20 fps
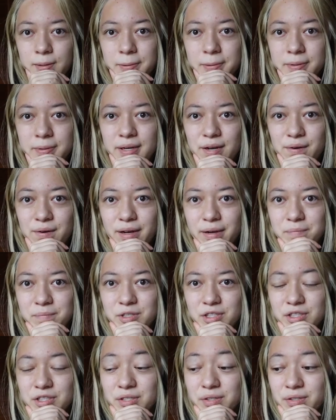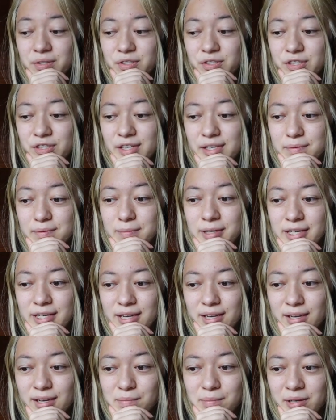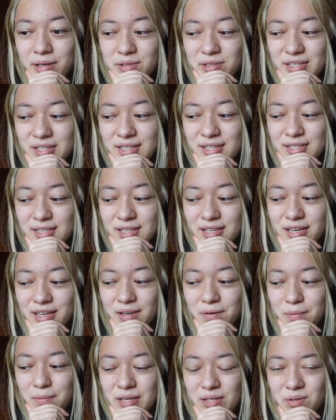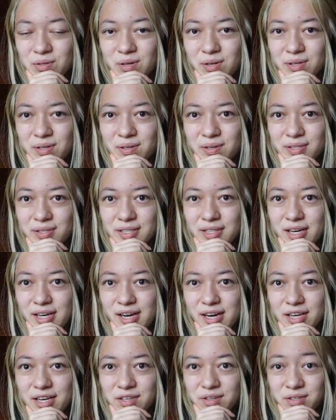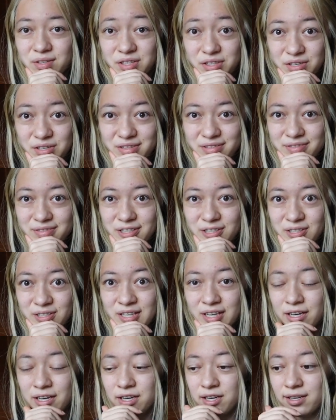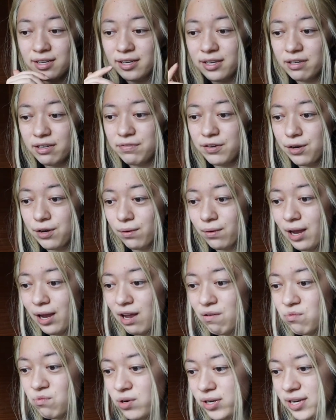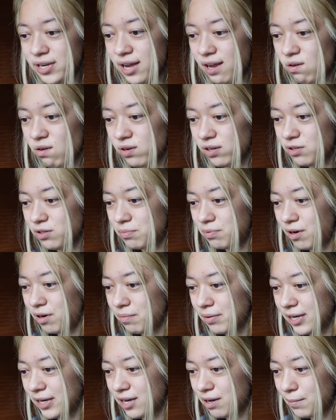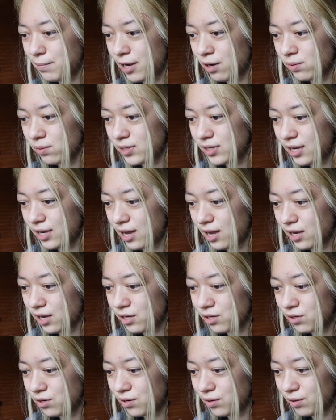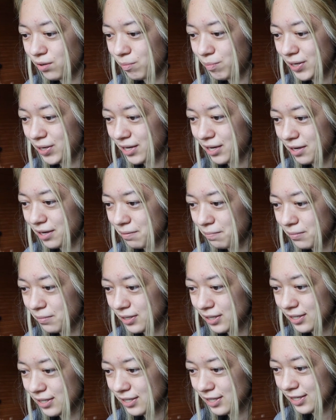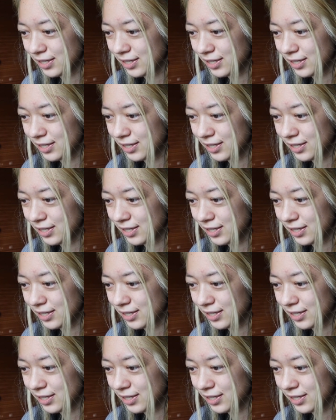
So now I'm just going to check my emails to see whether or not I got an offer. If I don't have one now, it'll probably come out at 2 p.m.